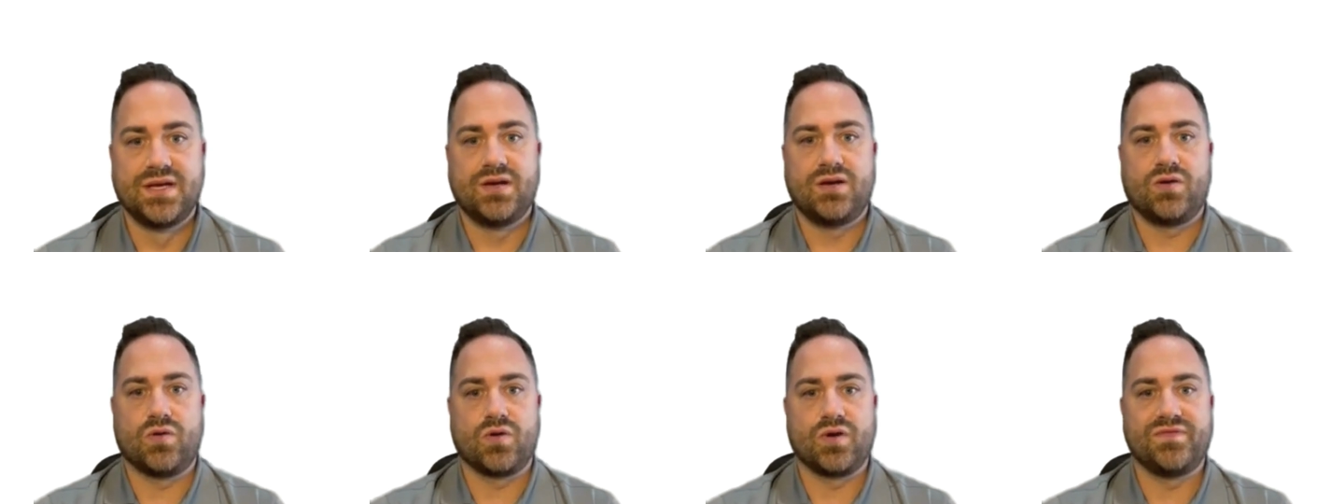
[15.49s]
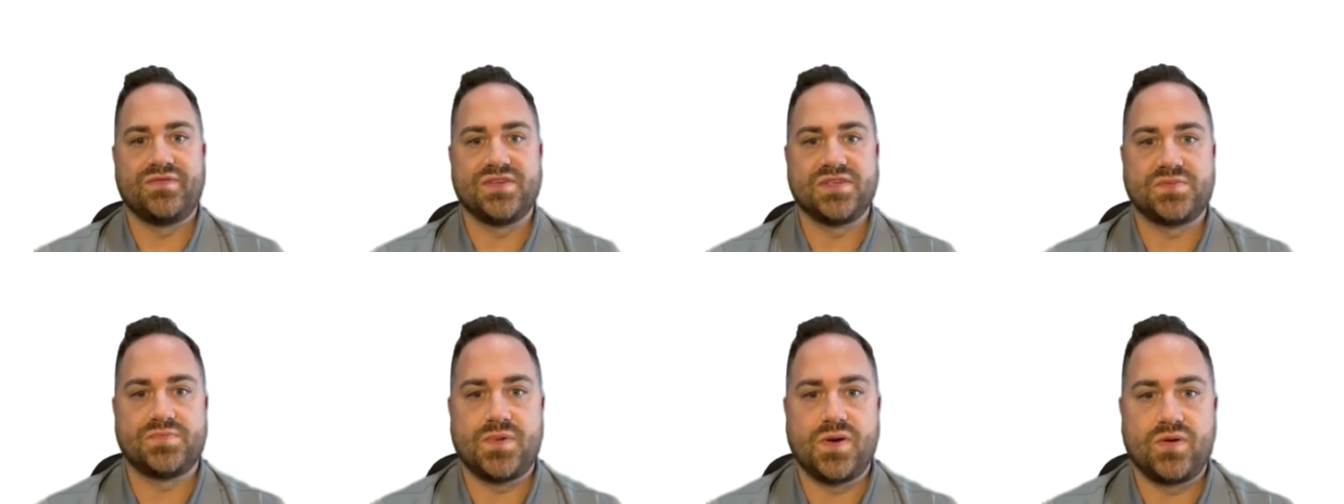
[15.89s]
or if you've
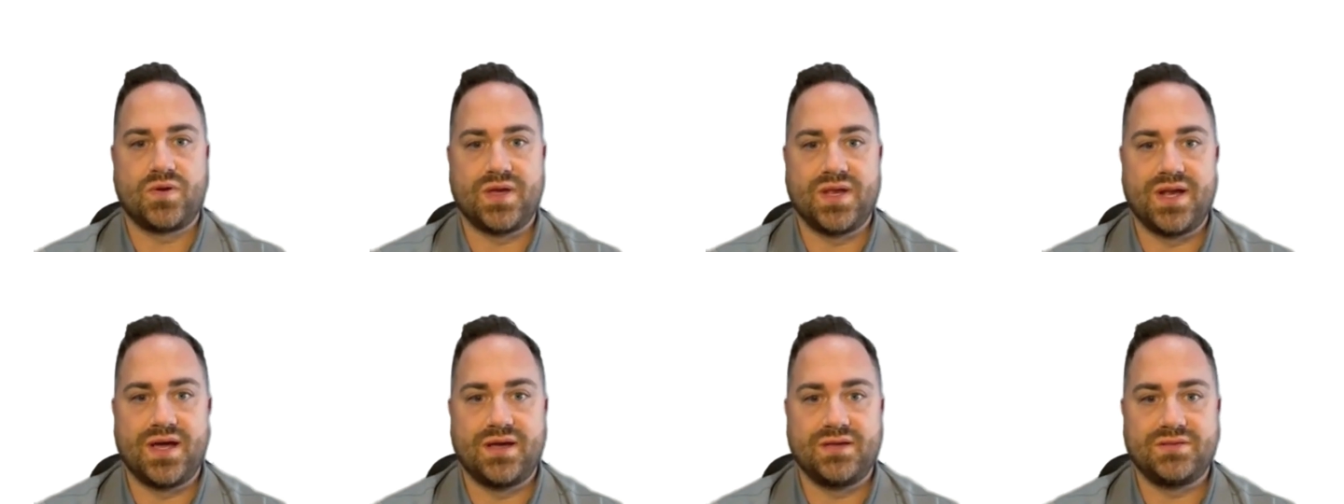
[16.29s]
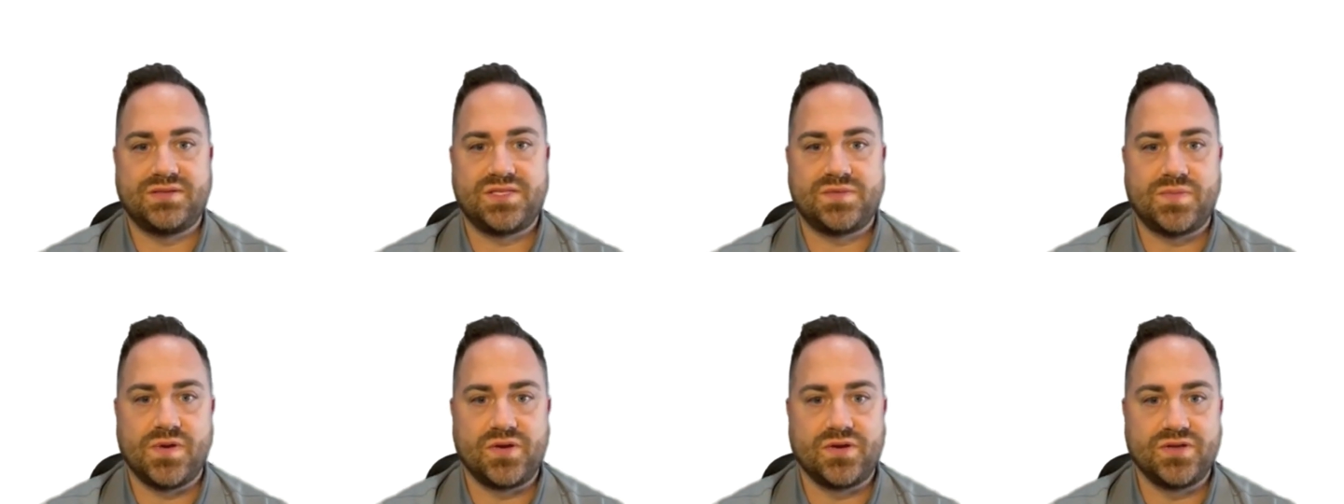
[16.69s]
spoken
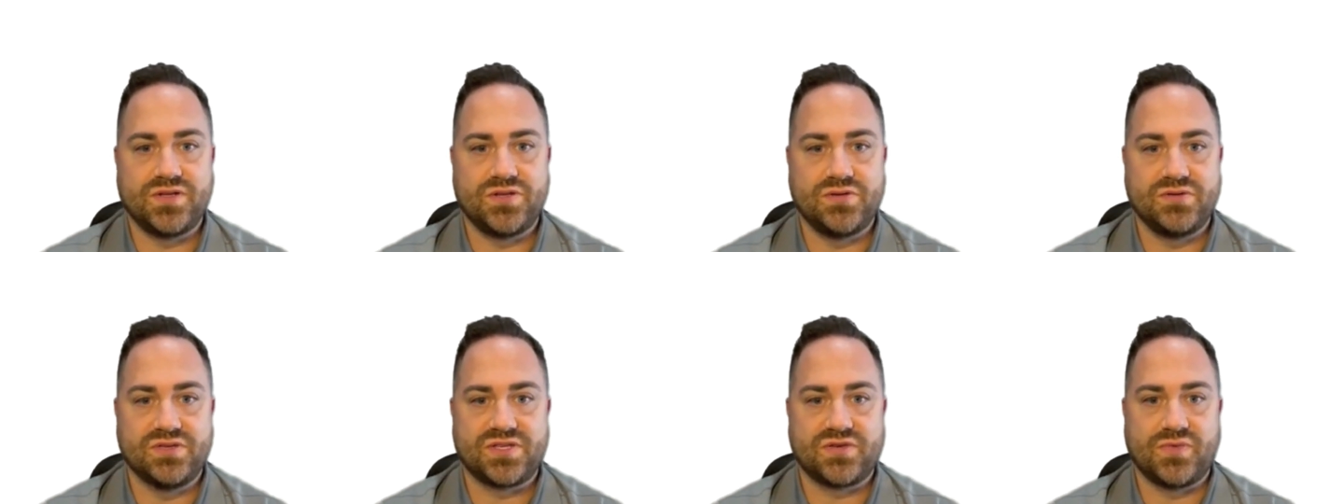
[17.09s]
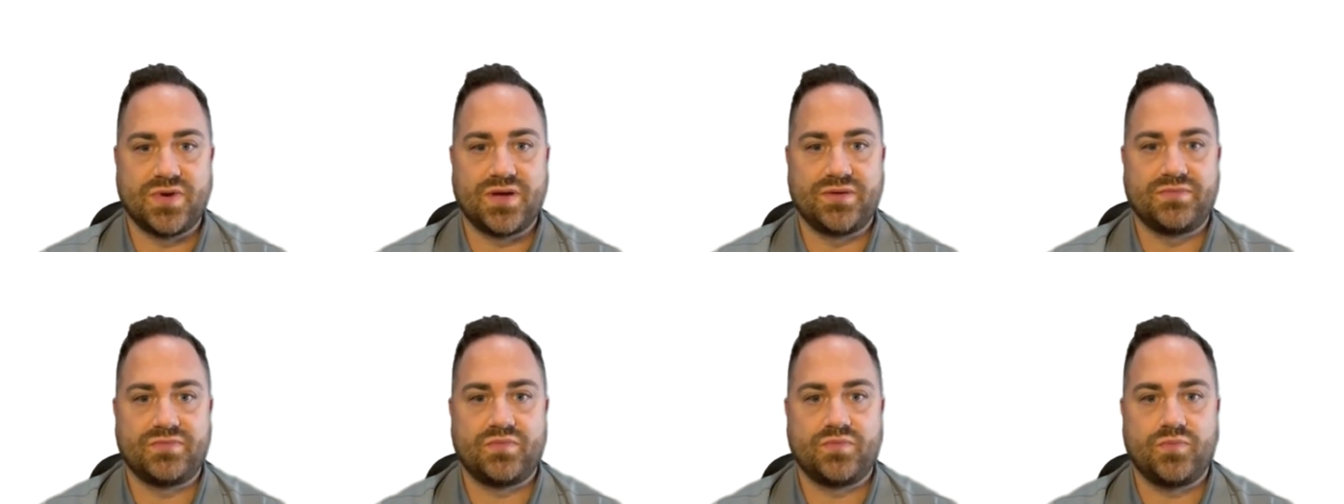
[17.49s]
to us
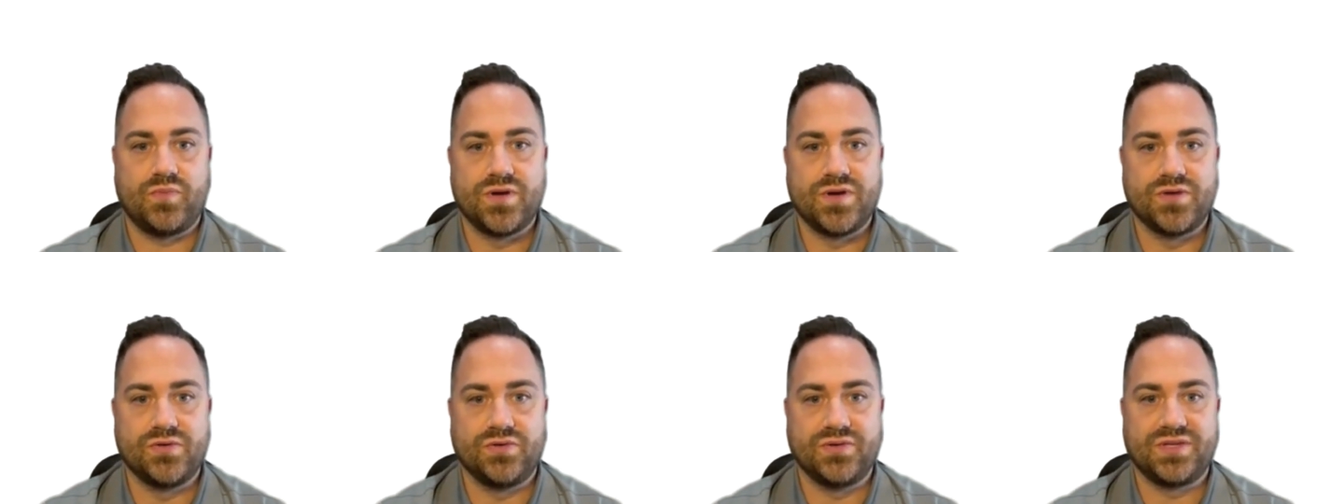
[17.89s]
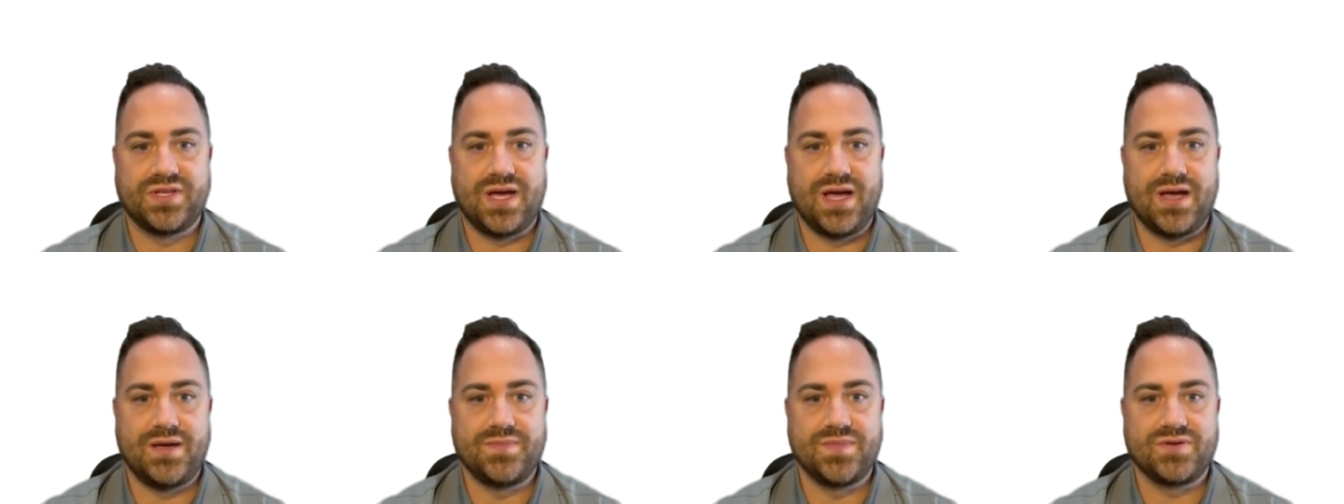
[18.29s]
around renewal time,